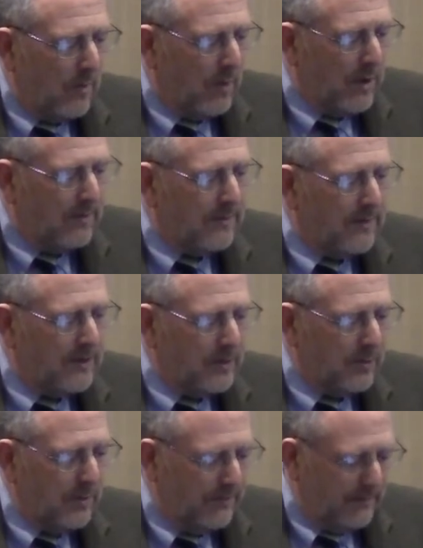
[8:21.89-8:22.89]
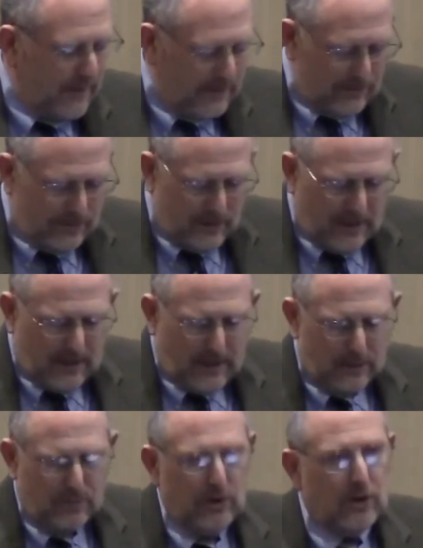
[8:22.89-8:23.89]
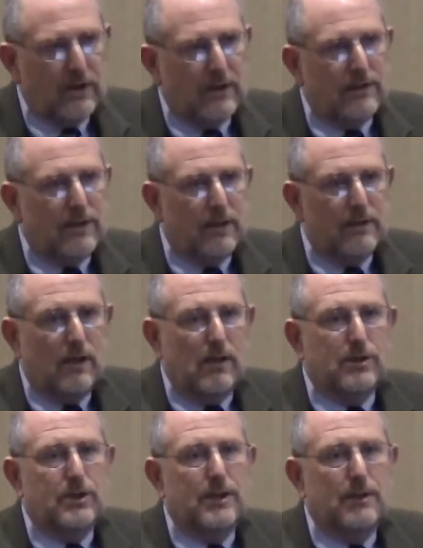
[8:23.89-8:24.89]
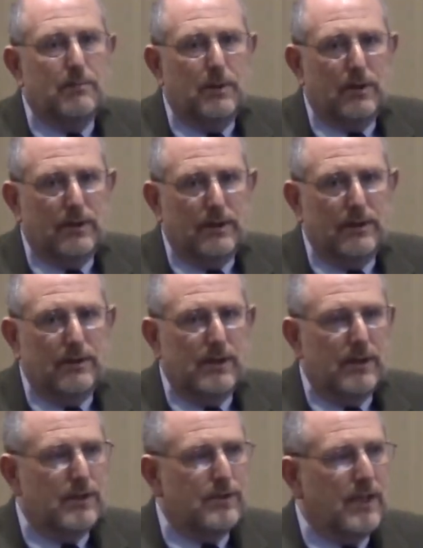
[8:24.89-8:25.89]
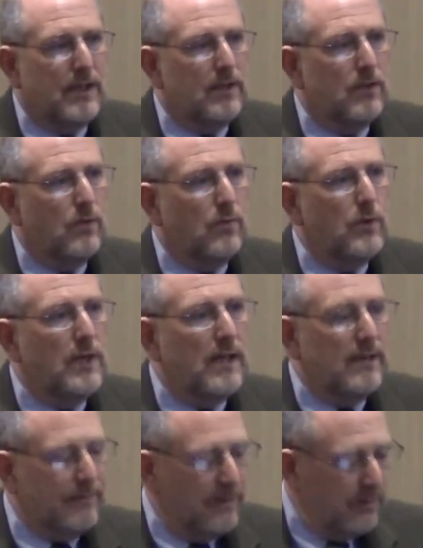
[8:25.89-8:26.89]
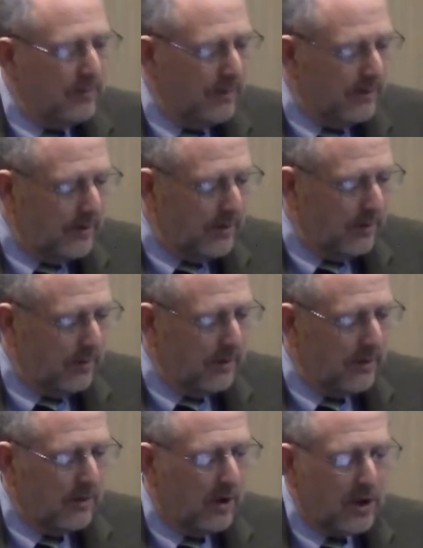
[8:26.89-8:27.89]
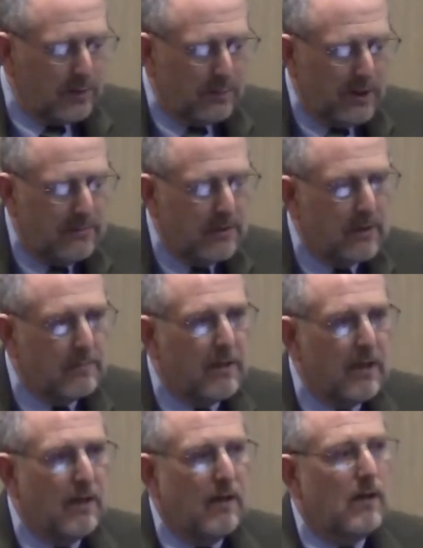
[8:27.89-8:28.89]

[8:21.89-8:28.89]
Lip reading: One of the things that we face as we look at technology in buildings is that we have to deal with the cost premium